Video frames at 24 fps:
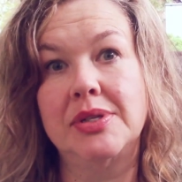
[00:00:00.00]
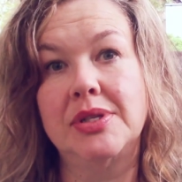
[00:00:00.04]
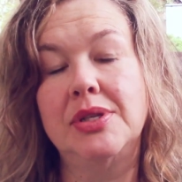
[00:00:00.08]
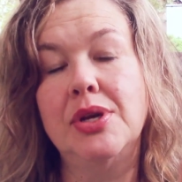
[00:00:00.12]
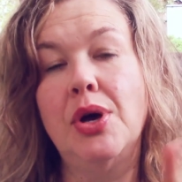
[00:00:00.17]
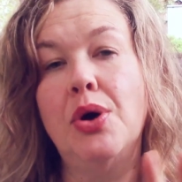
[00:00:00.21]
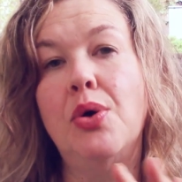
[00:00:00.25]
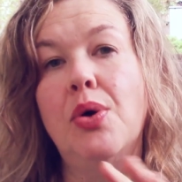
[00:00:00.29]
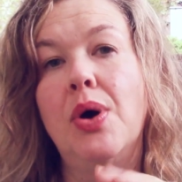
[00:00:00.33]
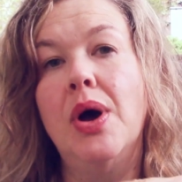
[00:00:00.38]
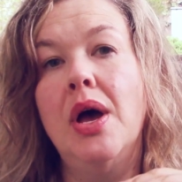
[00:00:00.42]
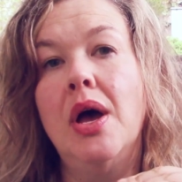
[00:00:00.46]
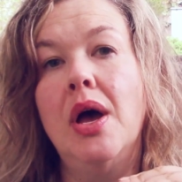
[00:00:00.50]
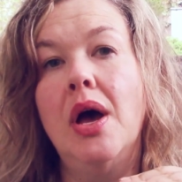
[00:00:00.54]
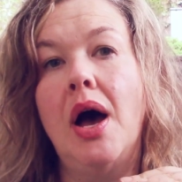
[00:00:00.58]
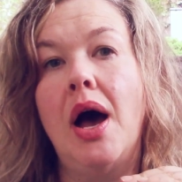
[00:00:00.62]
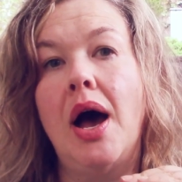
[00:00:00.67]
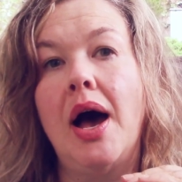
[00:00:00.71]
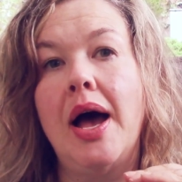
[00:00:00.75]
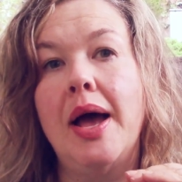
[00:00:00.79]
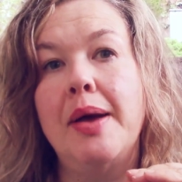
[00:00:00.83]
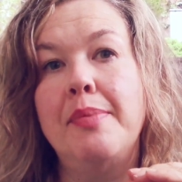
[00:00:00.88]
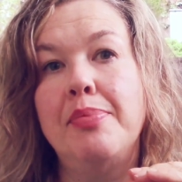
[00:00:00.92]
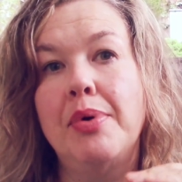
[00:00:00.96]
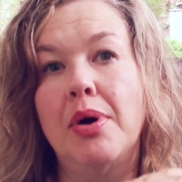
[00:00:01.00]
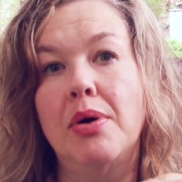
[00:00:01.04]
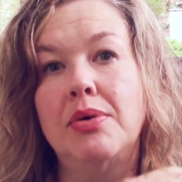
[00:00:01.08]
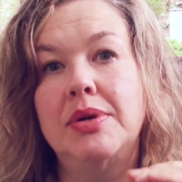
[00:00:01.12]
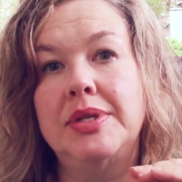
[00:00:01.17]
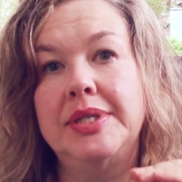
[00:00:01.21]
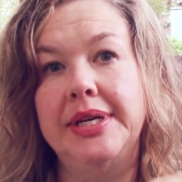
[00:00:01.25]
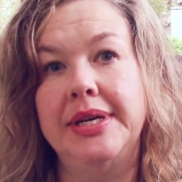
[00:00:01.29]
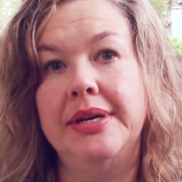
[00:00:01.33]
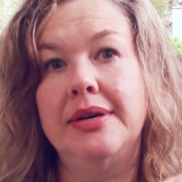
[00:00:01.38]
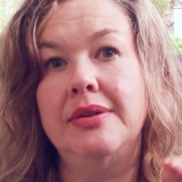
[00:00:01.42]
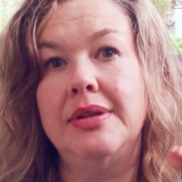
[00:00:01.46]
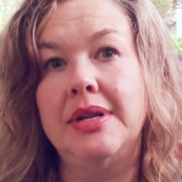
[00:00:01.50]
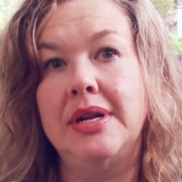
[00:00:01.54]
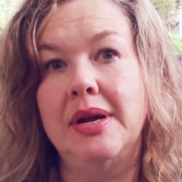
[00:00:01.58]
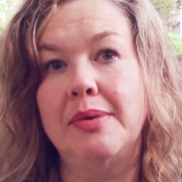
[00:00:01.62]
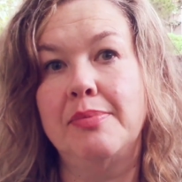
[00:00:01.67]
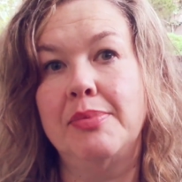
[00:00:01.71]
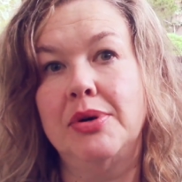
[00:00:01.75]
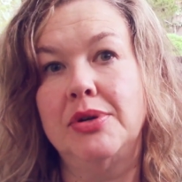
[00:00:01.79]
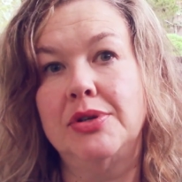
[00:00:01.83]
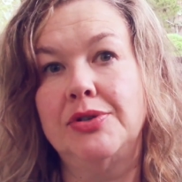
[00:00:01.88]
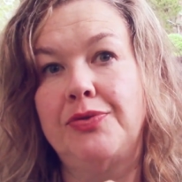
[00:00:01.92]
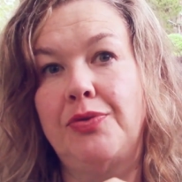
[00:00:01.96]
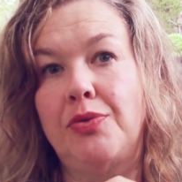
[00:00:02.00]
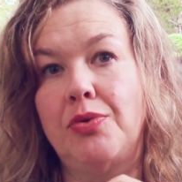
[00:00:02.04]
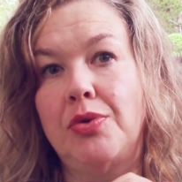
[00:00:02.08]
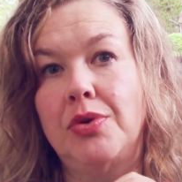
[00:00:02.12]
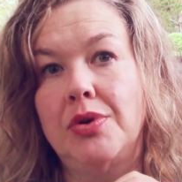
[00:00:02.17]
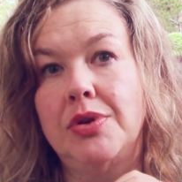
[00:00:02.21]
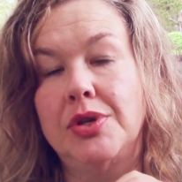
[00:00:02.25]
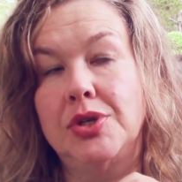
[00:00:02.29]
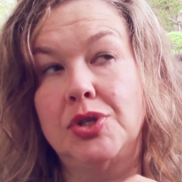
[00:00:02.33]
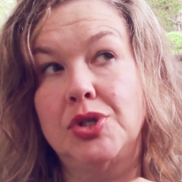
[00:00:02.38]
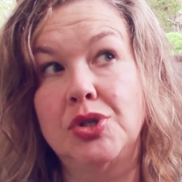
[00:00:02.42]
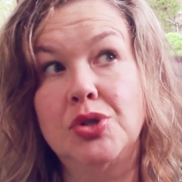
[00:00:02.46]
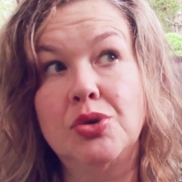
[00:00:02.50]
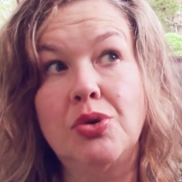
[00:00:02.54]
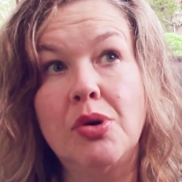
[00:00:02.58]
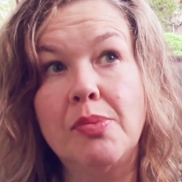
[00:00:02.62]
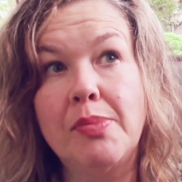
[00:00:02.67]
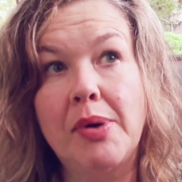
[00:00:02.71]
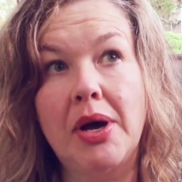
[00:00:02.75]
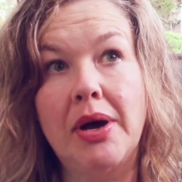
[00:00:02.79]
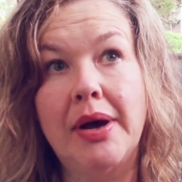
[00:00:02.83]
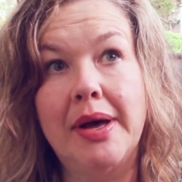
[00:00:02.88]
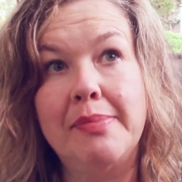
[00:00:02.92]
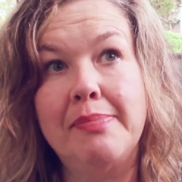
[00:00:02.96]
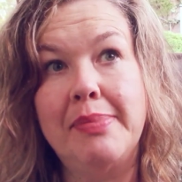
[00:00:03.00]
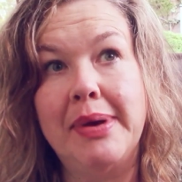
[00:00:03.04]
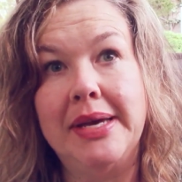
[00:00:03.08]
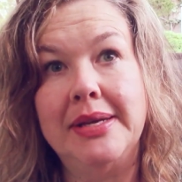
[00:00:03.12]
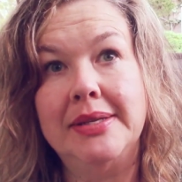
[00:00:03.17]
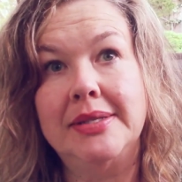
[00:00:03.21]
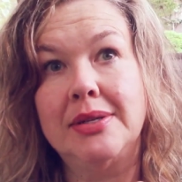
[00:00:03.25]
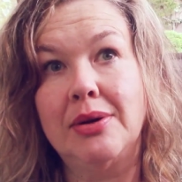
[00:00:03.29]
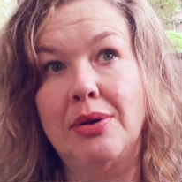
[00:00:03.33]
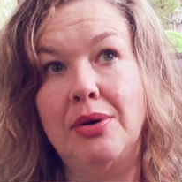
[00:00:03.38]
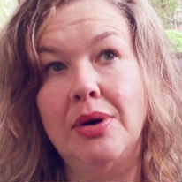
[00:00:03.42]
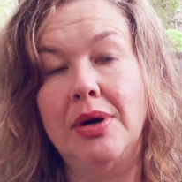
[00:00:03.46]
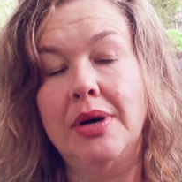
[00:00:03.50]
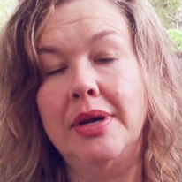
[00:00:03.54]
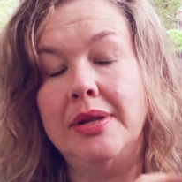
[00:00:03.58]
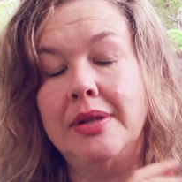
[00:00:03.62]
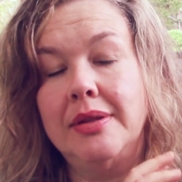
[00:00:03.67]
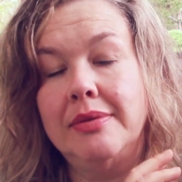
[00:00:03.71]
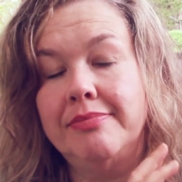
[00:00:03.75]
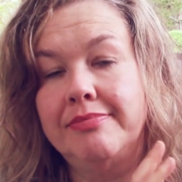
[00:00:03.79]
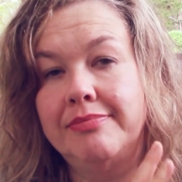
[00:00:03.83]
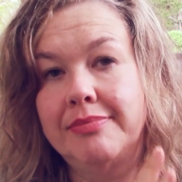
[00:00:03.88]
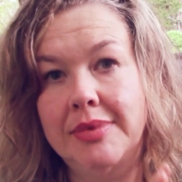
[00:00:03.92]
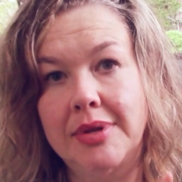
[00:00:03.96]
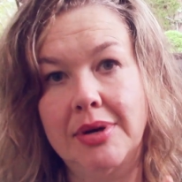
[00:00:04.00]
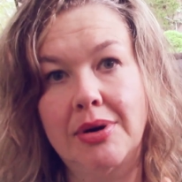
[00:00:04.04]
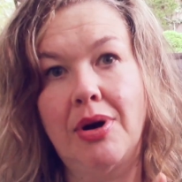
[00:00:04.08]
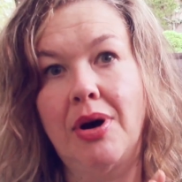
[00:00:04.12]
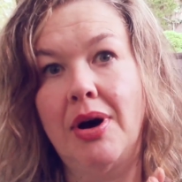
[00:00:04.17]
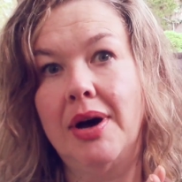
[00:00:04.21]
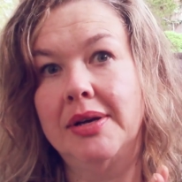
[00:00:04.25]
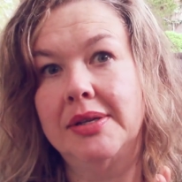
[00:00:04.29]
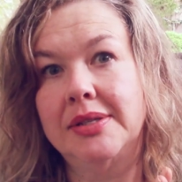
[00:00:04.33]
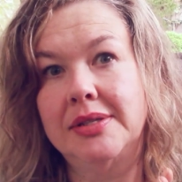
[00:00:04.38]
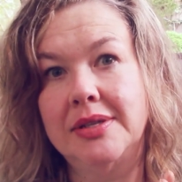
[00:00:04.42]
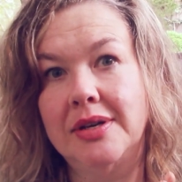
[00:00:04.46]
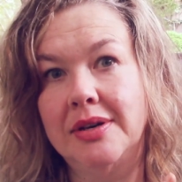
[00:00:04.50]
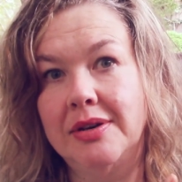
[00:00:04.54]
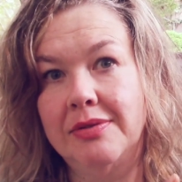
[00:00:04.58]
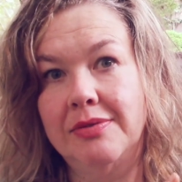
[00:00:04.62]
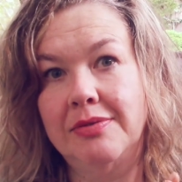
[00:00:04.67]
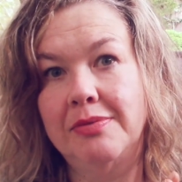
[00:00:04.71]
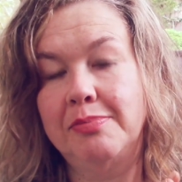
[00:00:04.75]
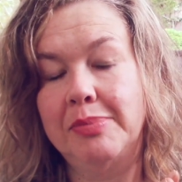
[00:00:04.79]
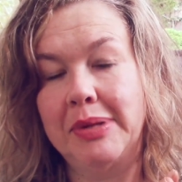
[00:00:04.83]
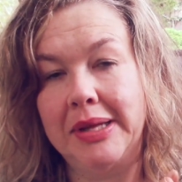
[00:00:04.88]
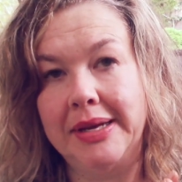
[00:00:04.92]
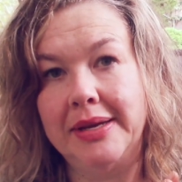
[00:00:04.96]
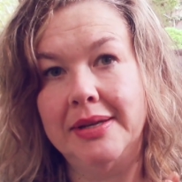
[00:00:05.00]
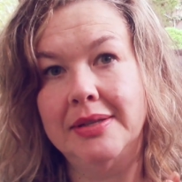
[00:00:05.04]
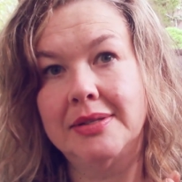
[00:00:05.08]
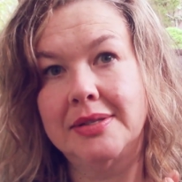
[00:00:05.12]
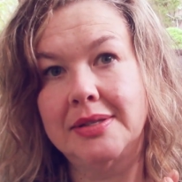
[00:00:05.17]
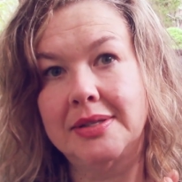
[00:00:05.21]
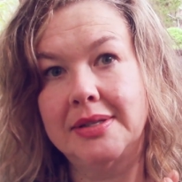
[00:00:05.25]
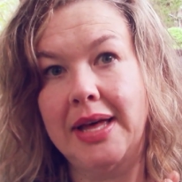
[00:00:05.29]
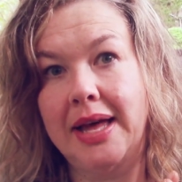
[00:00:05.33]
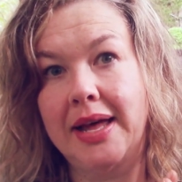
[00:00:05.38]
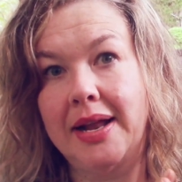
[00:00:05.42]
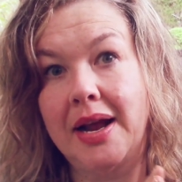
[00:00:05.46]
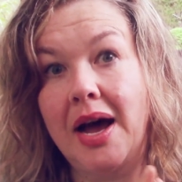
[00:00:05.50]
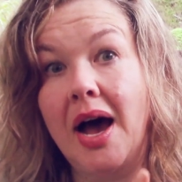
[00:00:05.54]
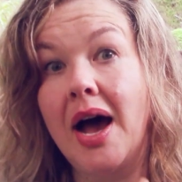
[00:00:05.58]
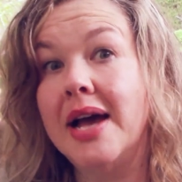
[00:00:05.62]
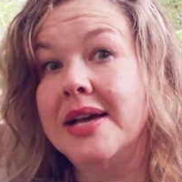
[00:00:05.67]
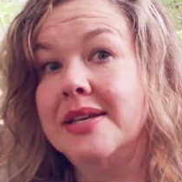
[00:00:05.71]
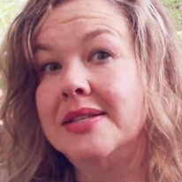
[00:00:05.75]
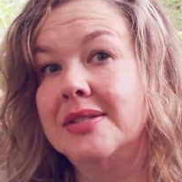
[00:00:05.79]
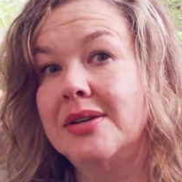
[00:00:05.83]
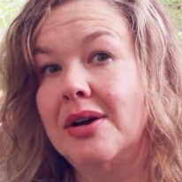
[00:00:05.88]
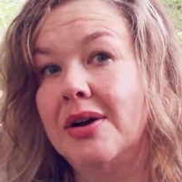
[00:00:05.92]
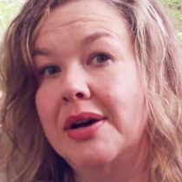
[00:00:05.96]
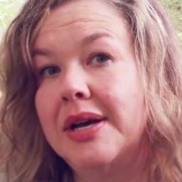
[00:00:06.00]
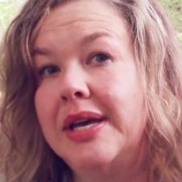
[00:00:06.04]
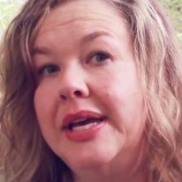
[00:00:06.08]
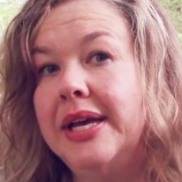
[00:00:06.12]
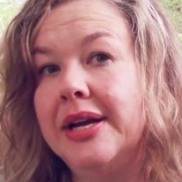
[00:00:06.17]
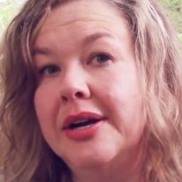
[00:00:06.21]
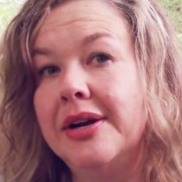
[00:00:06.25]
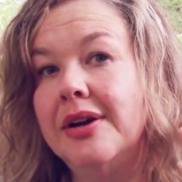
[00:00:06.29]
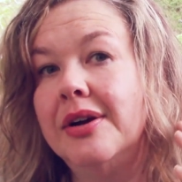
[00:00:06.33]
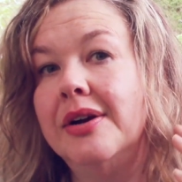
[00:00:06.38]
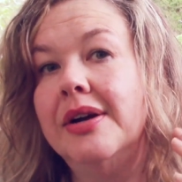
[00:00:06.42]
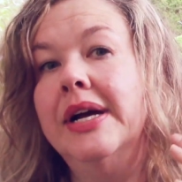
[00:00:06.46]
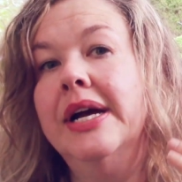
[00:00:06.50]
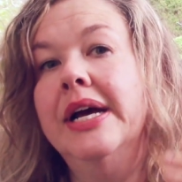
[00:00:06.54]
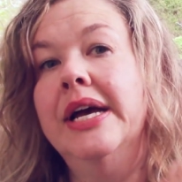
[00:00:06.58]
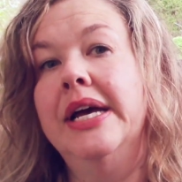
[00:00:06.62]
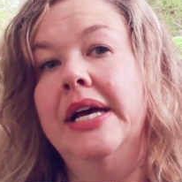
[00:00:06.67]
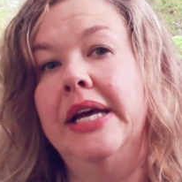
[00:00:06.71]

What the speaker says: So I broke down the numbers for the store-bought based on the cost of plants that I saw here